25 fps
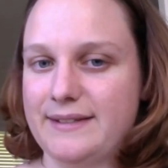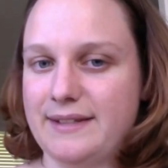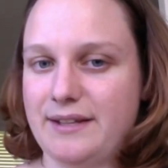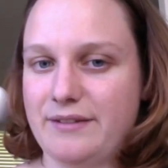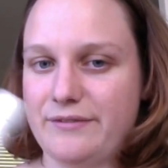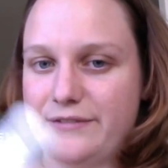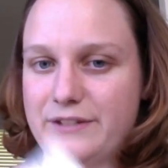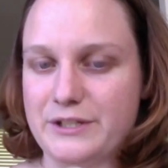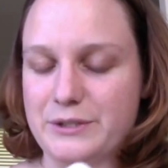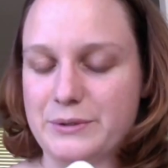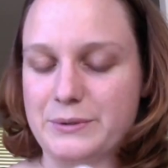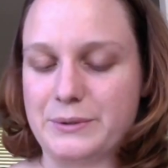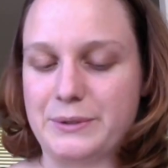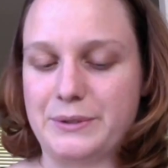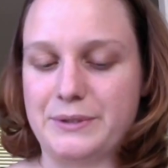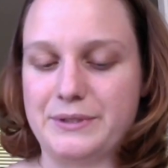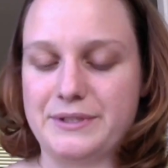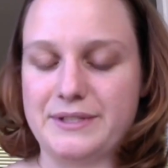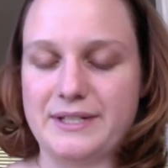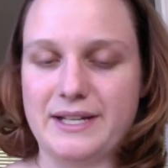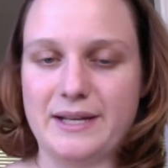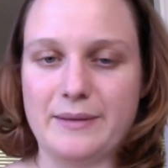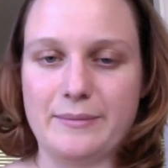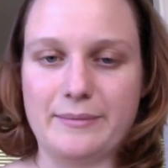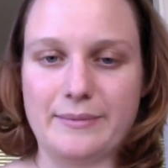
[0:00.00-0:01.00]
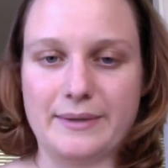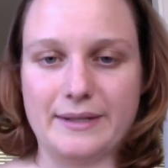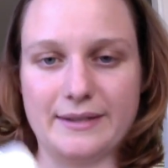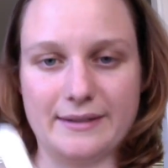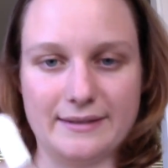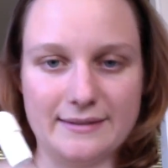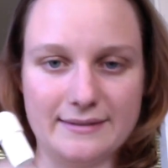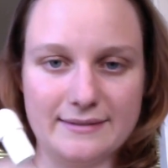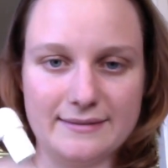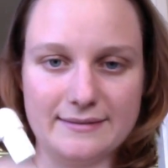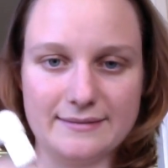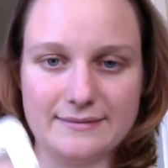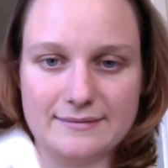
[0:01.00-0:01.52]
the official Q-snap, but
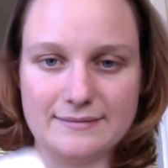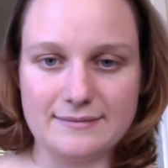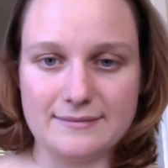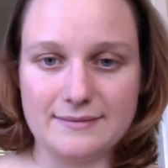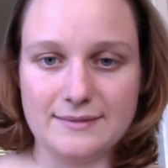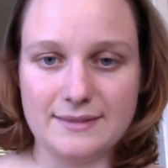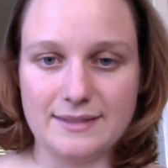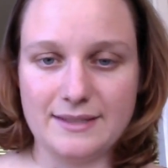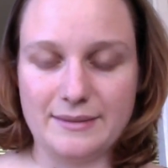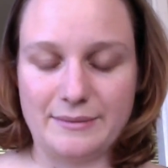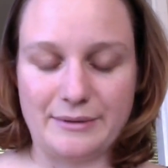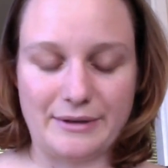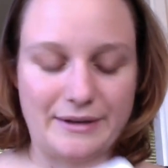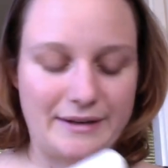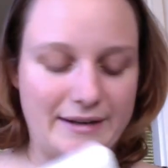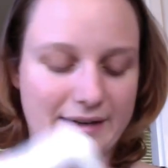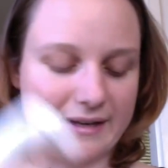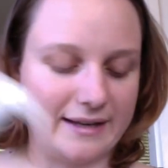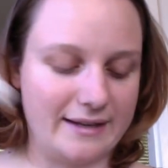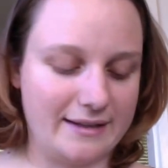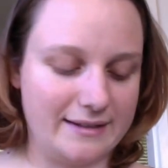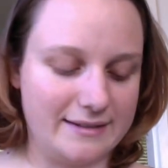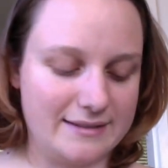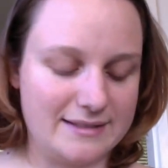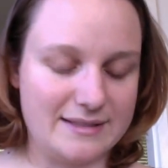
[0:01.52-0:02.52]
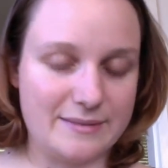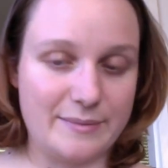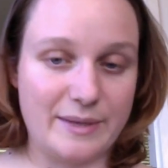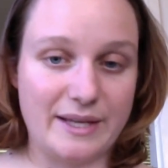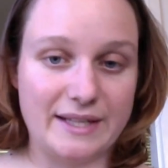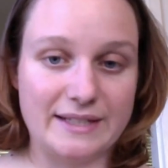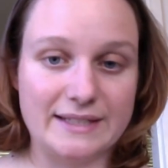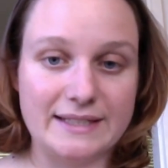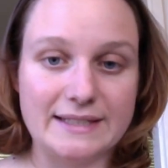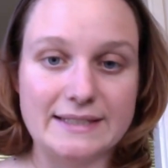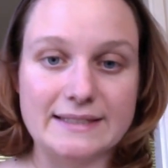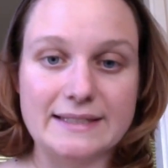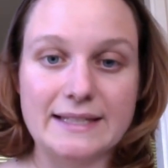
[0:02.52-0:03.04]
I'm not going to get into
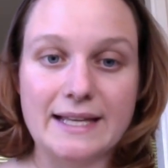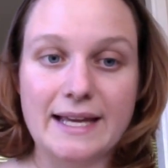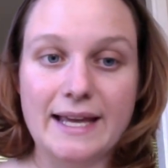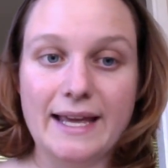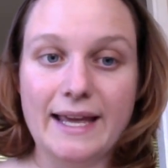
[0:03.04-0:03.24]
semantics.